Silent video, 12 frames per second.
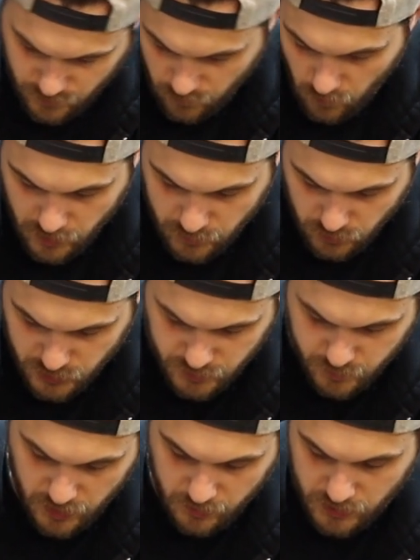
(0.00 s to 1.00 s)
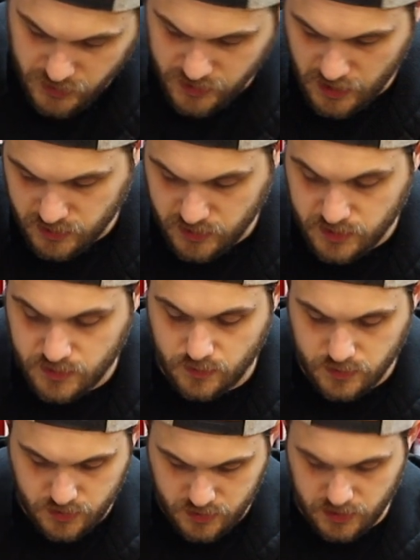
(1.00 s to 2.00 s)
one will just pretty much essentially
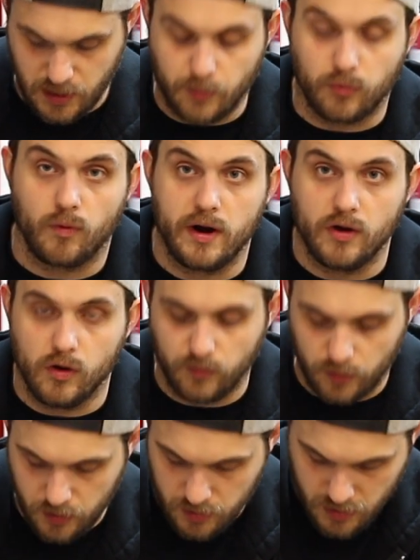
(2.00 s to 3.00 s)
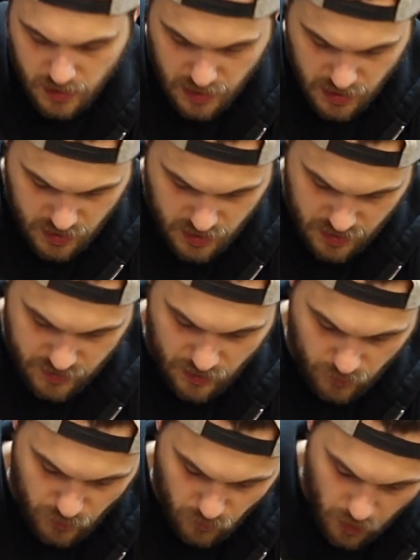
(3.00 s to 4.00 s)
slip right over it. The
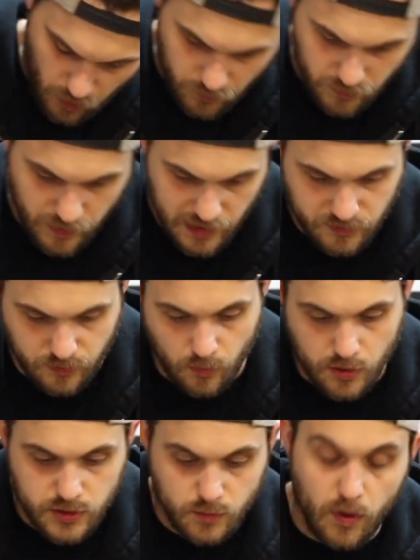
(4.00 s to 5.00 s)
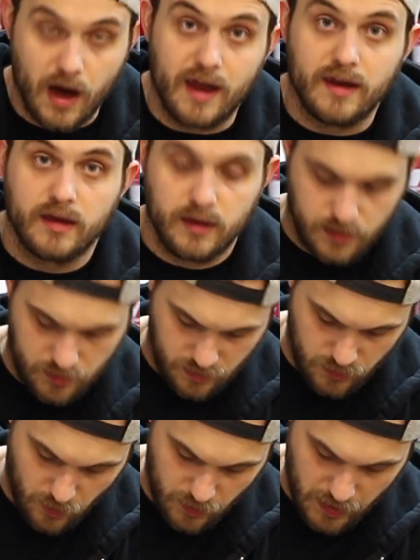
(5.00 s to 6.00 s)
other one won't, and that's the one you want.
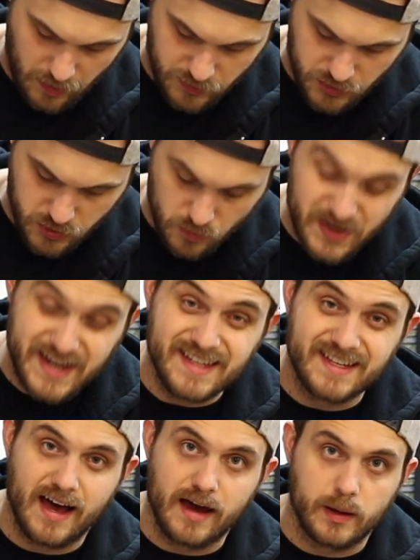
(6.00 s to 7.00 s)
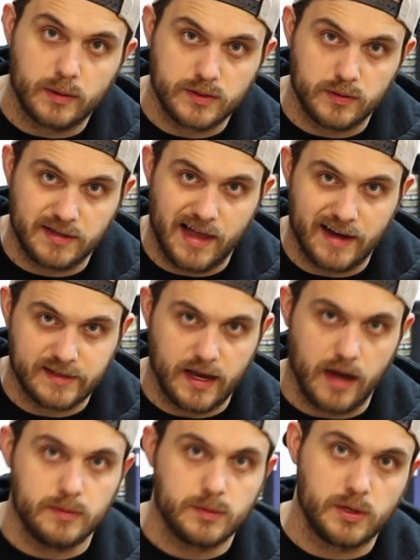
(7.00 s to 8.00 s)
You want to be able to squeeze it on there so it locks
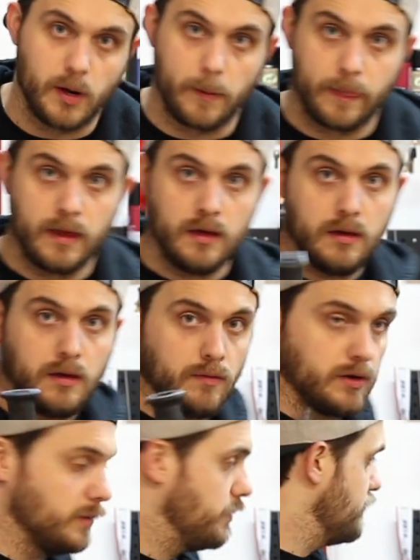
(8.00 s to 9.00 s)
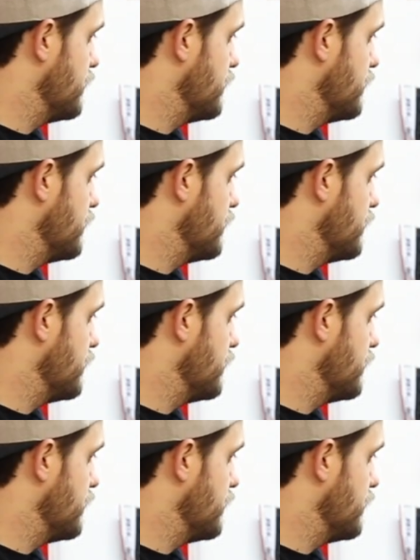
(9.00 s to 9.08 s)
on. So we're going to put